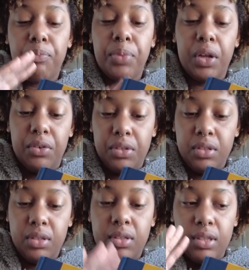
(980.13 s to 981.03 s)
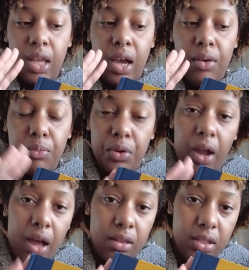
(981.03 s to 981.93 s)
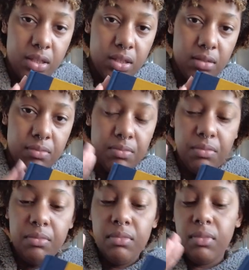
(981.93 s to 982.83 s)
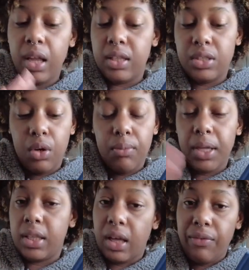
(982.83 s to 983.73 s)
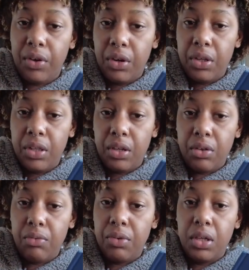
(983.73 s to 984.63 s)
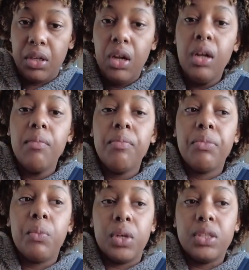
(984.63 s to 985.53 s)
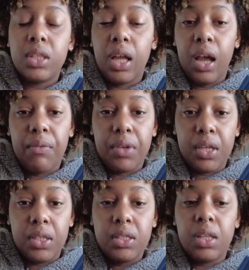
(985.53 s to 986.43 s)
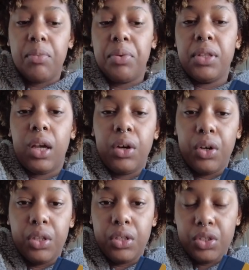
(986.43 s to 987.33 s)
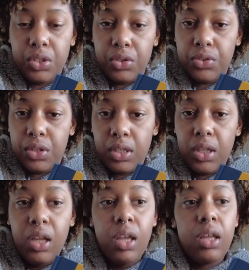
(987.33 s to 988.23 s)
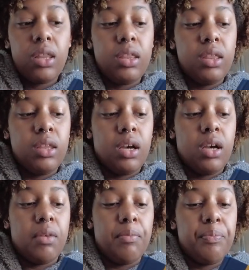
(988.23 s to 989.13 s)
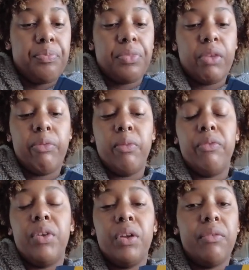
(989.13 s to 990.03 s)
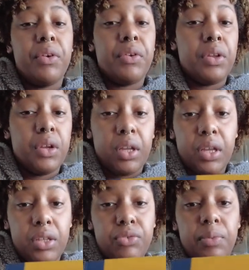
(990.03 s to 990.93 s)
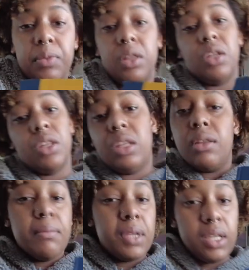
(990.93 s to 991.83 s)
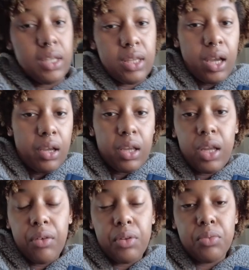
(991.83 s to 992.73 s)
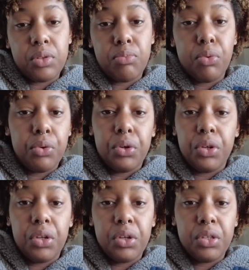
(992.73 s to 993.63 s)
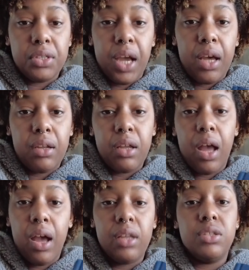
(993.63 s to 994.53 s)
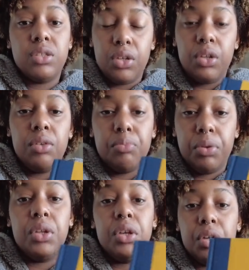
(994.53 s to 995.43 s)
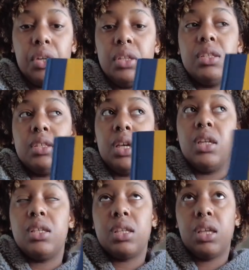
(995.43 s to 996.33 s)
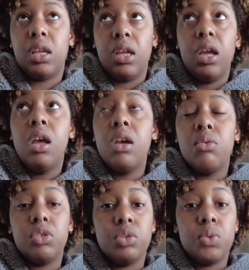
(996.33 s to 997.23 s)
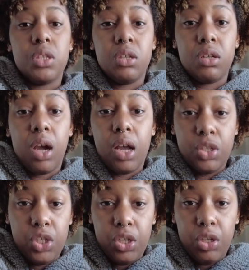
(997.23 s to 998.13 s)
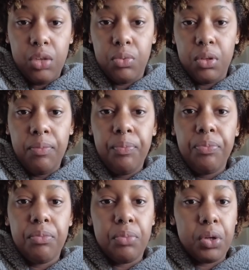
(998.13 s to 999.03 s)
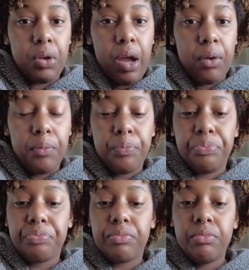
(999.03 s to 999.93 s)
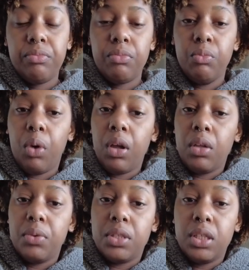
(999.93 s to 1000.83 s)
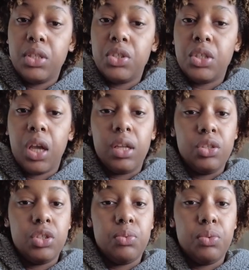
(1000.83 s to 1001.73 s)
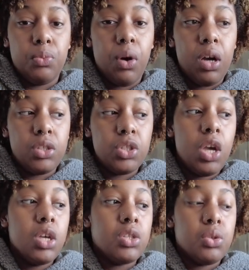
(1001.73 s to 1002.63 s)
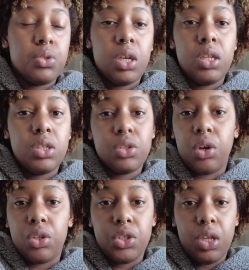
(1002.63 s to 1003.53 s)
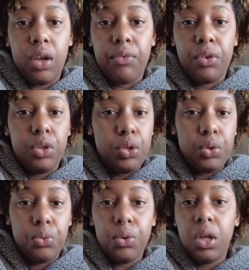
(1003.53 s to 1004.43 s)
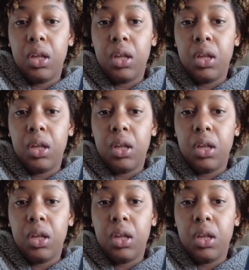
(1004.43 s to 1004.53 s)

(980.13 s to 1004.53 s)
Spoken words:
parents that were athletes and don't make it that far in their career, once they have kids, they put that on their children from a very, very young age. From literally the minute that Carrie was born, her dad had started putting her into tennis. When she was in her high chair, he would put her out while he would teach and she would watch. So tennis is all she ever knew.